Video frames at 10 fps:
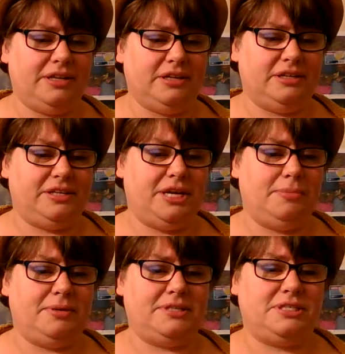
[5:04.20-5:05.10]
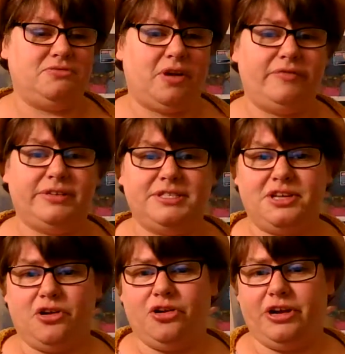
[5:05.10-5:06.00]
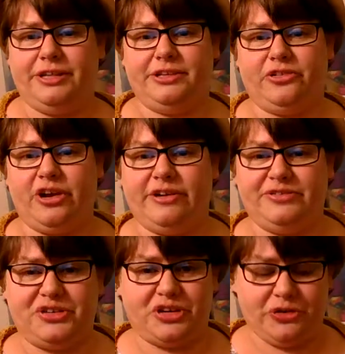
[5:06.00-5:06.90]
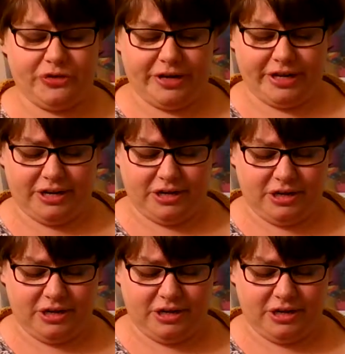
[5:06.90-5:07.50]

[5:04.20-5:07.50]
the cheapest, roughest yarn at the craft show, and